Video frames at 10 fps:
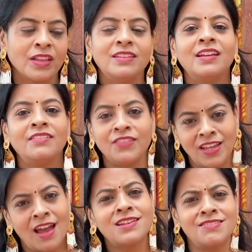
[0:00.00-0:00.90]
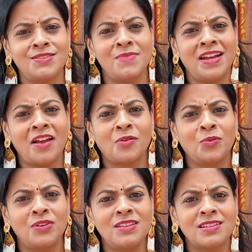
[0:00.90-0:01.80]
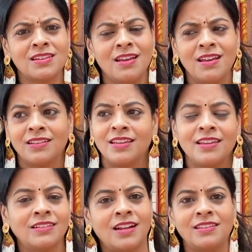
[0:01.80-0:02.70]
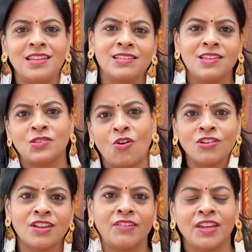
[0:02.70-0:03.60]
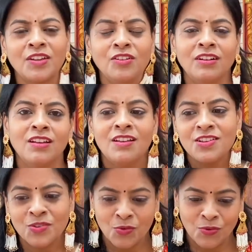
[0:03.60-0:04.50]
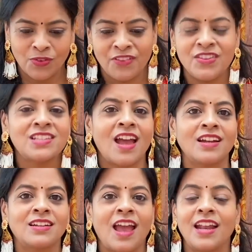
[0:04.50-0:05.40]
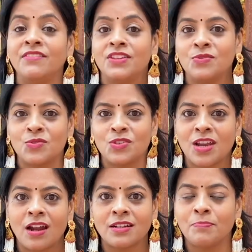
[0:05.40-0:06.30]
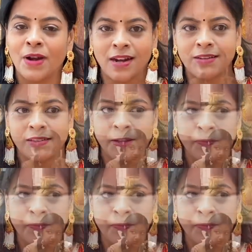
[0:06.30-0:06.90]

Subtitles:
Then we ourselves made our own list, thinking that these songs are very good. So we sat and we used to start practicing.